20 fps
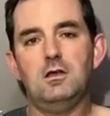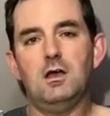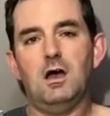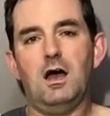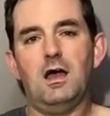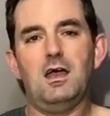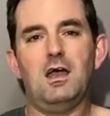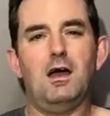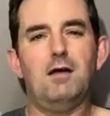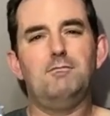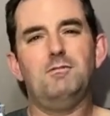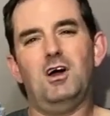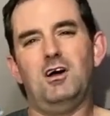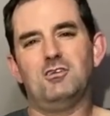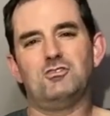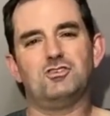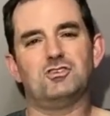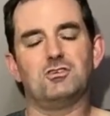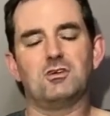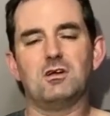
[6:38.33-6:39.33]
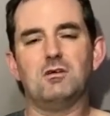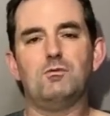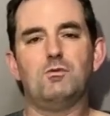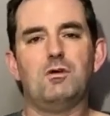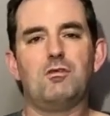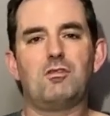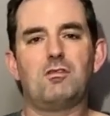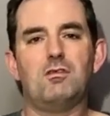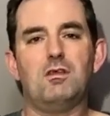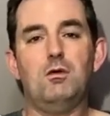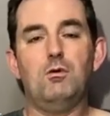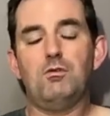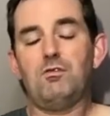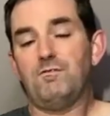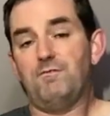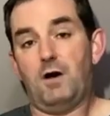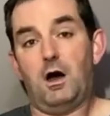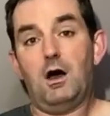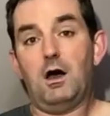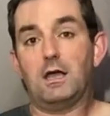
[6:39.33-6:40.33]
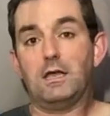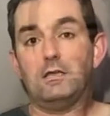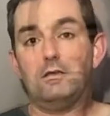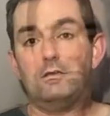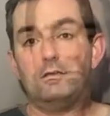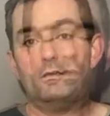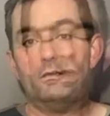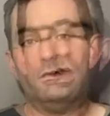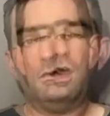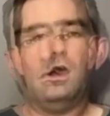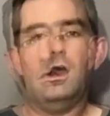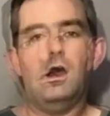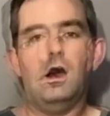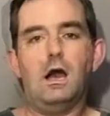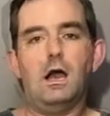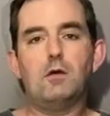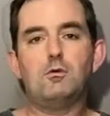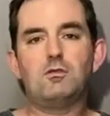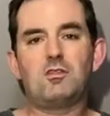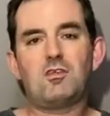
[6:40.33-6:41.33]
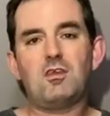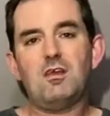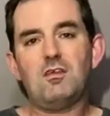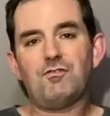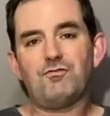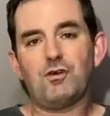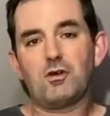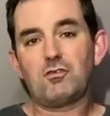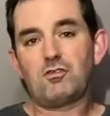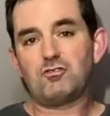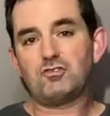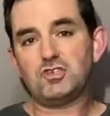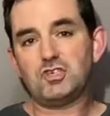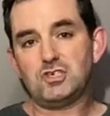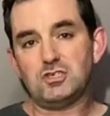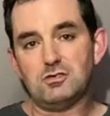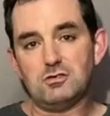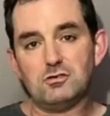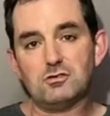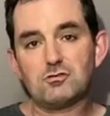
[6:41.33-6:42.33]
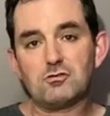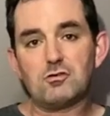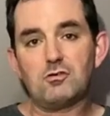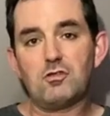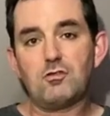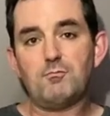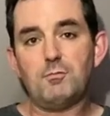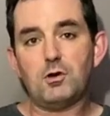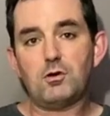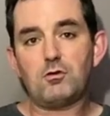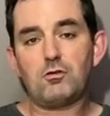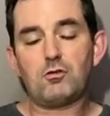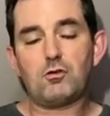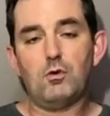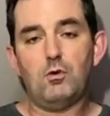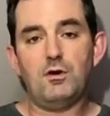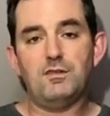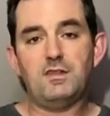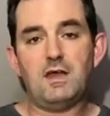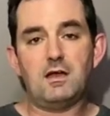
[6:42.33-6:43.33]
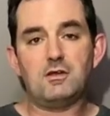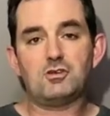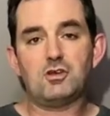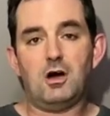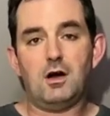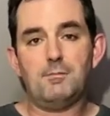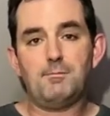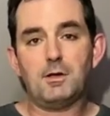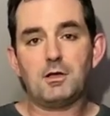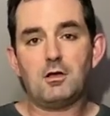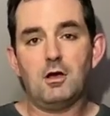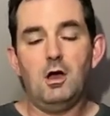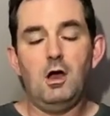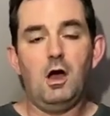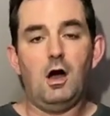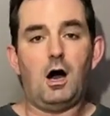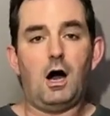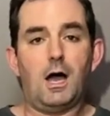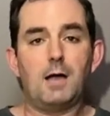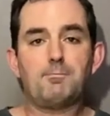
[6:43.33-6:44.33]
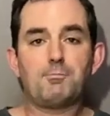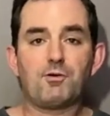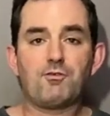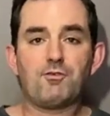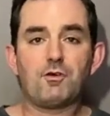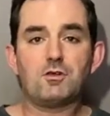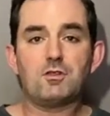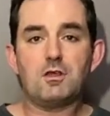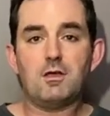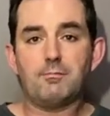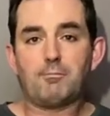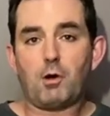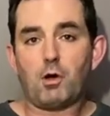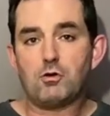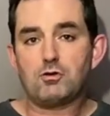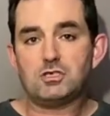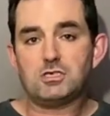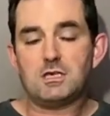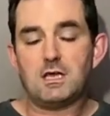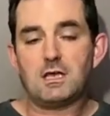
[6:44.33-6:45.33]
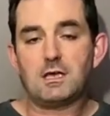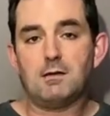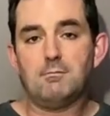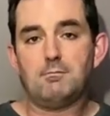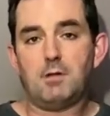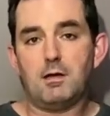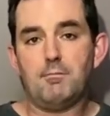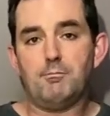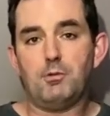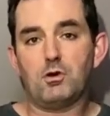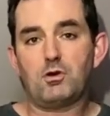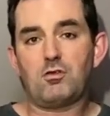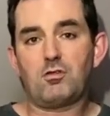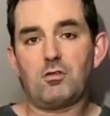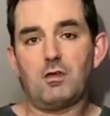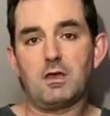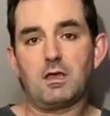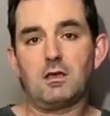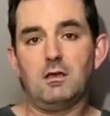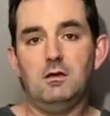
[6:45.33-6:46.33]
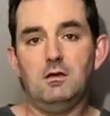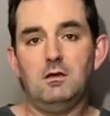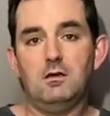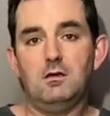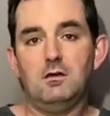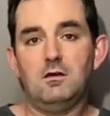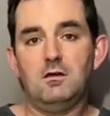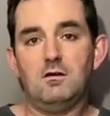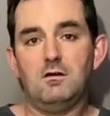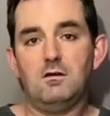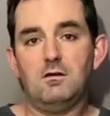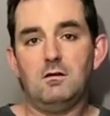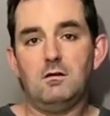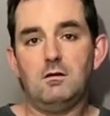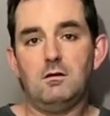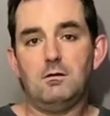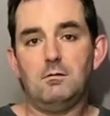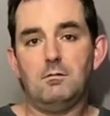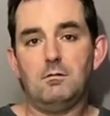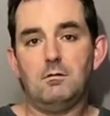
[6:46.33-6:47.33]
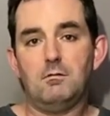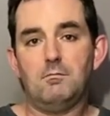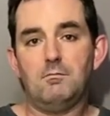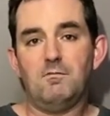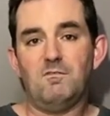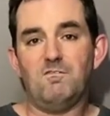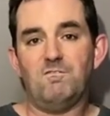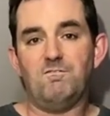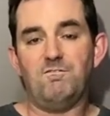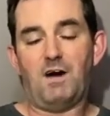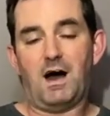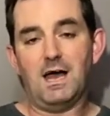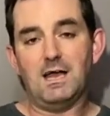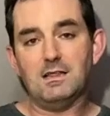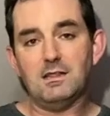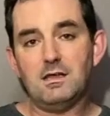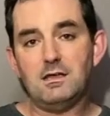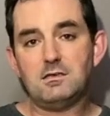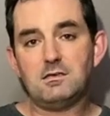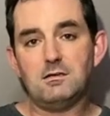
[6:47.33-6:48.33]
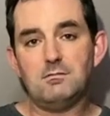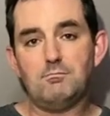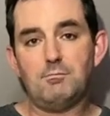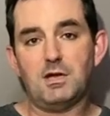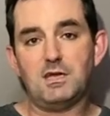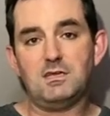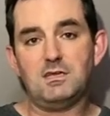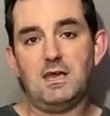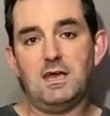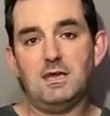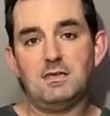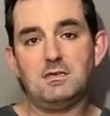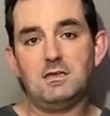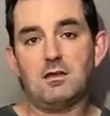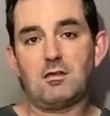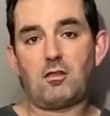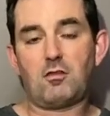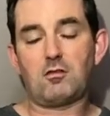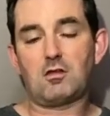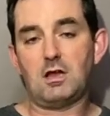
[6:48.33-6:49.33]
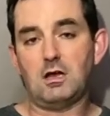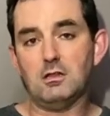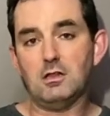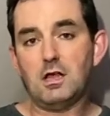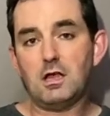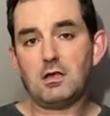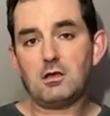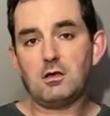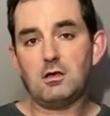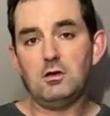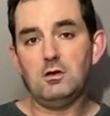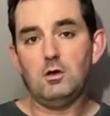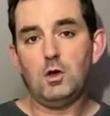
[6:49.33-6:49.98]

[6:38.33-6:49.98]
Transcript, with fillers: I, I'm not sure. It was it was fine. I would say as far as children's books go on that topic, I prefer the approach taken by books like Violet by Tanya Stehlik